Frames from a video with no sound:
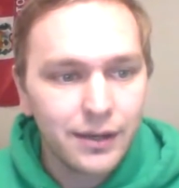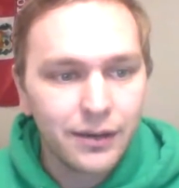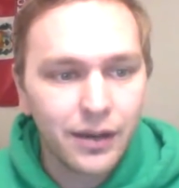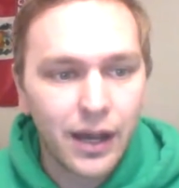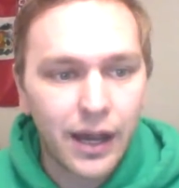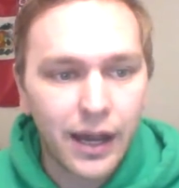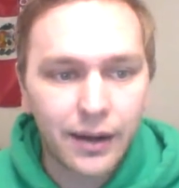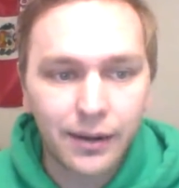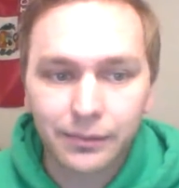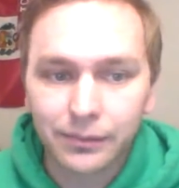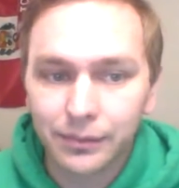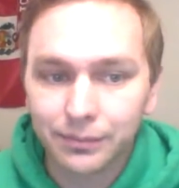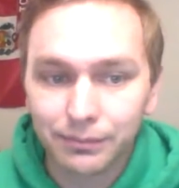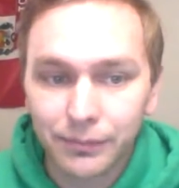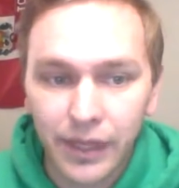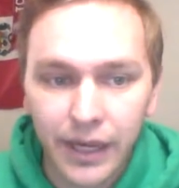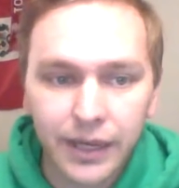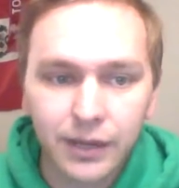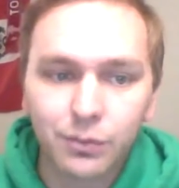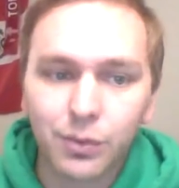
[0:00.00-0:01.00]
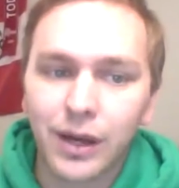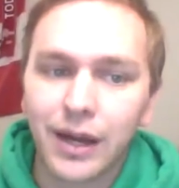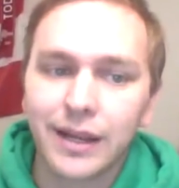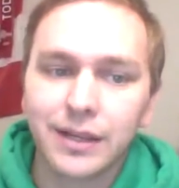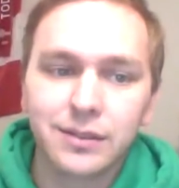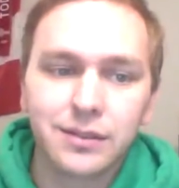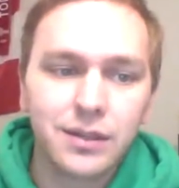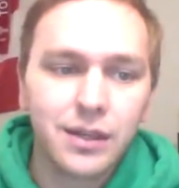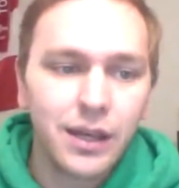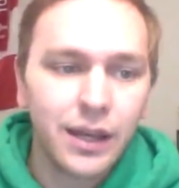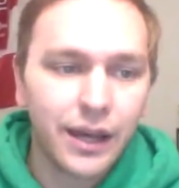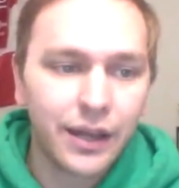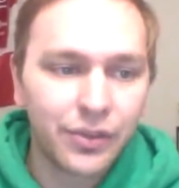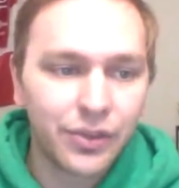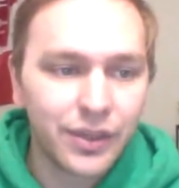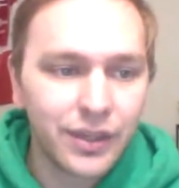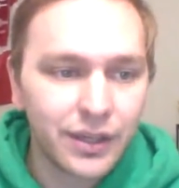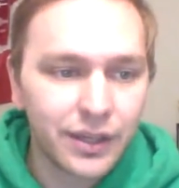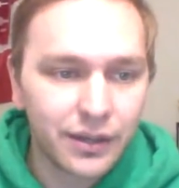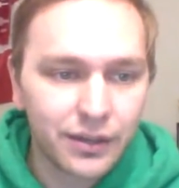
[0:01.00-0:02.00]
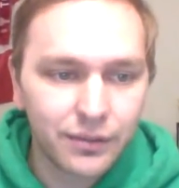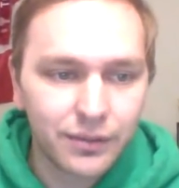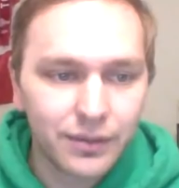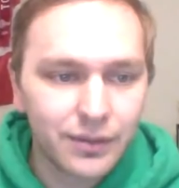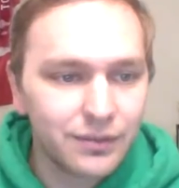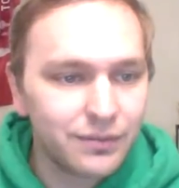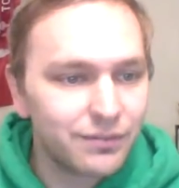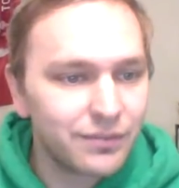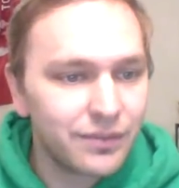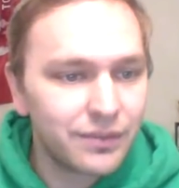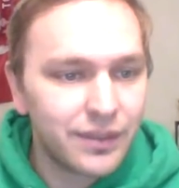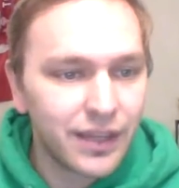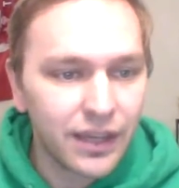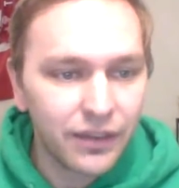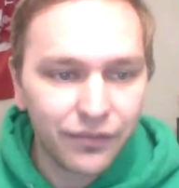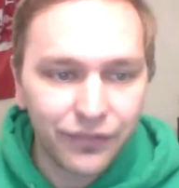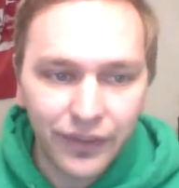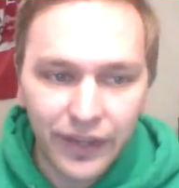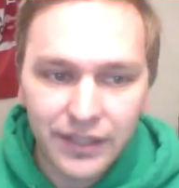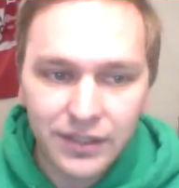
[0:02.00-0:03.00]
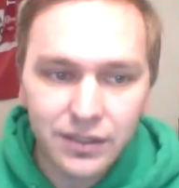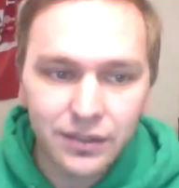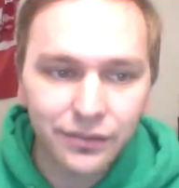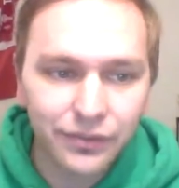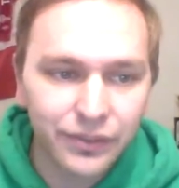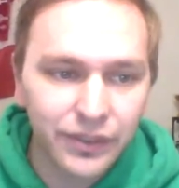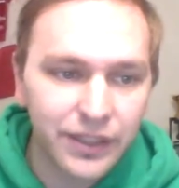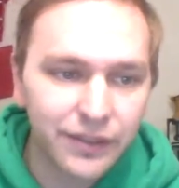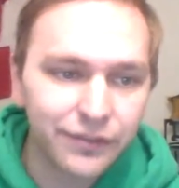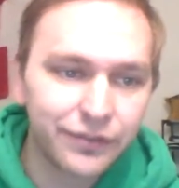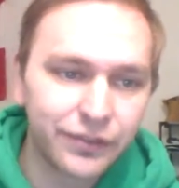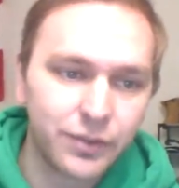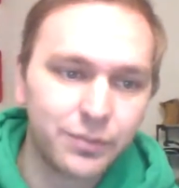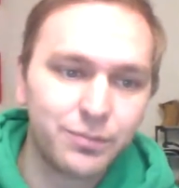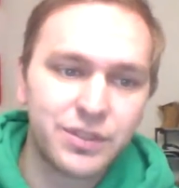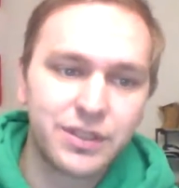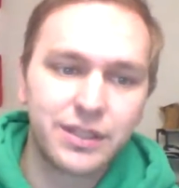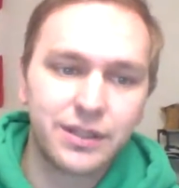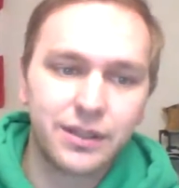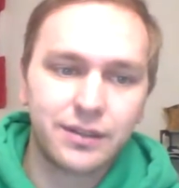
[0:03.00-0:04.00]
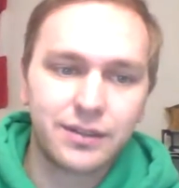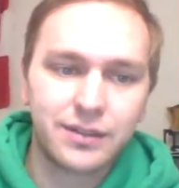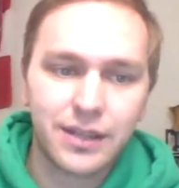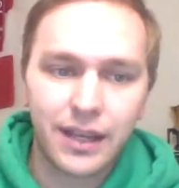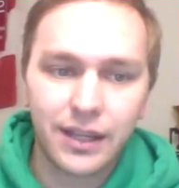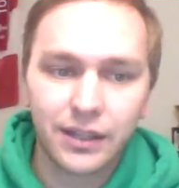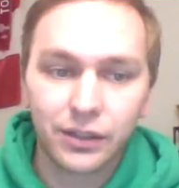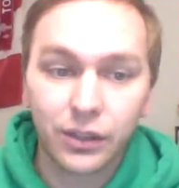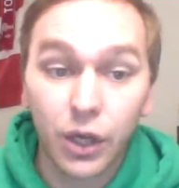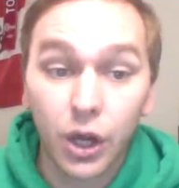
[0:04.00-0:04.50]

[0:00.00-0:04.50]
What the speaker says: Likewise, I think defensively from St.